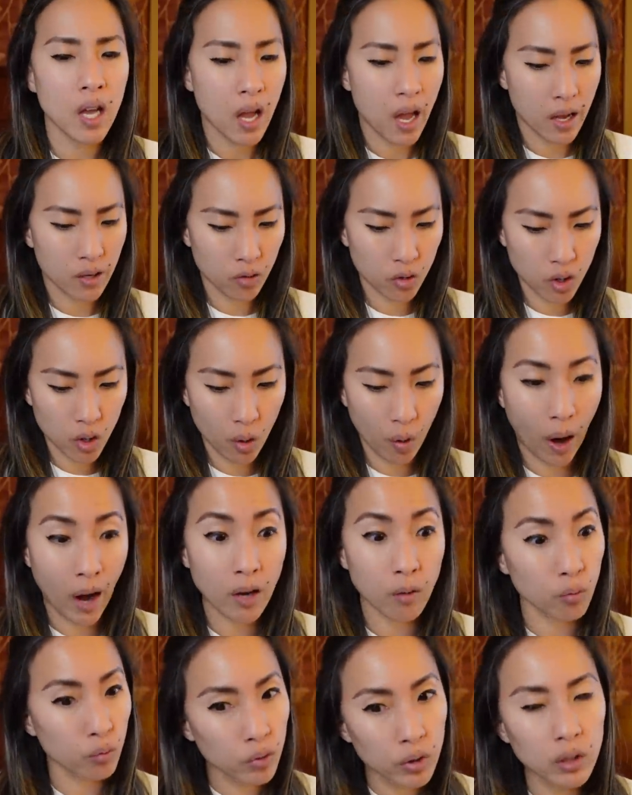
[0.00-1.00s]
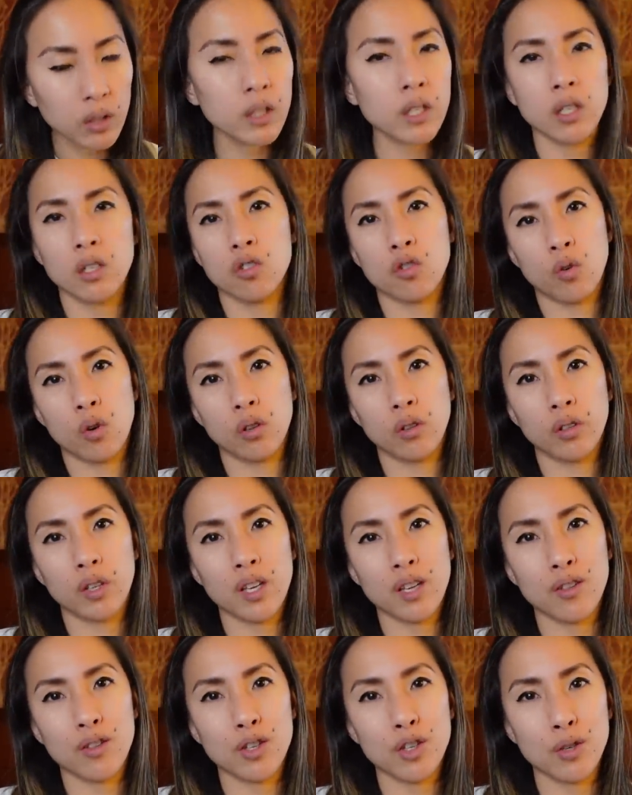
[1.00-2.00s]
and so I really enjoy
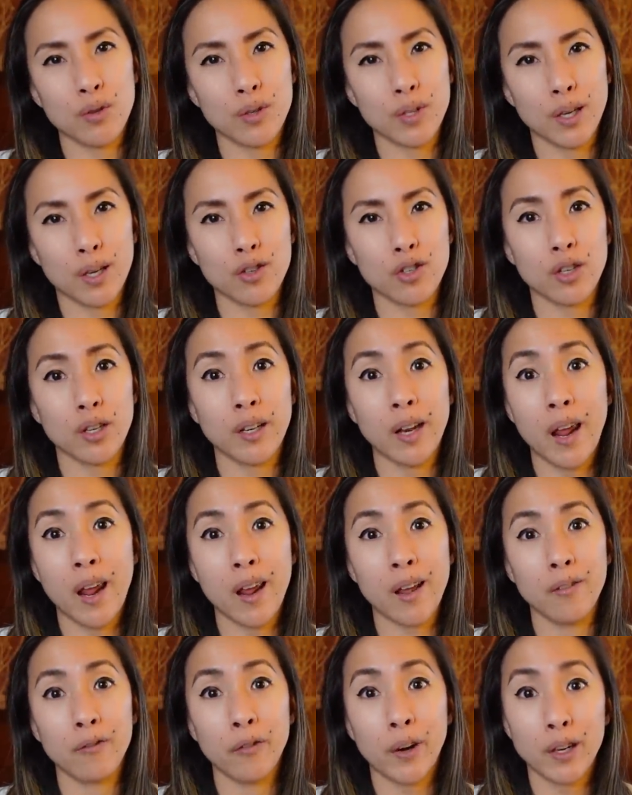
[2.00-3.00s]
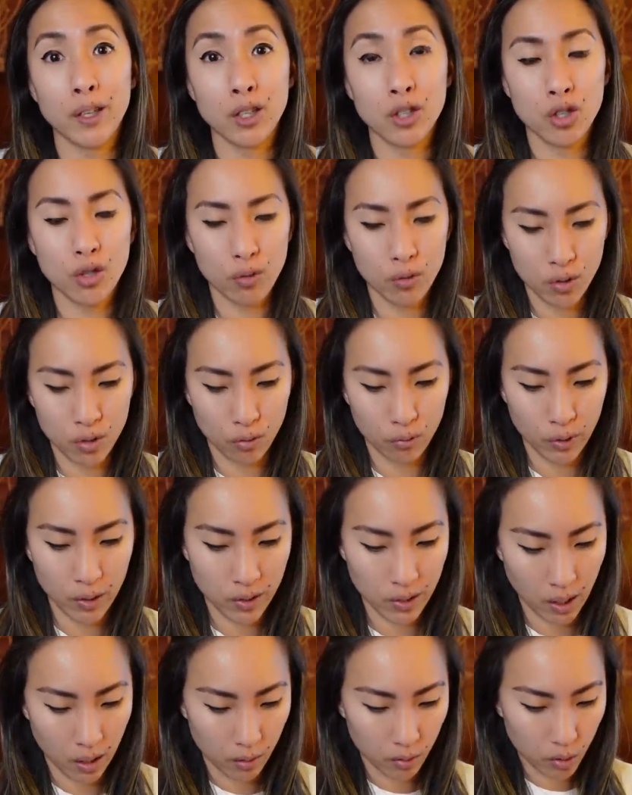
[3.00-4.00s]
looking in the shoe section and finding shoes to resell.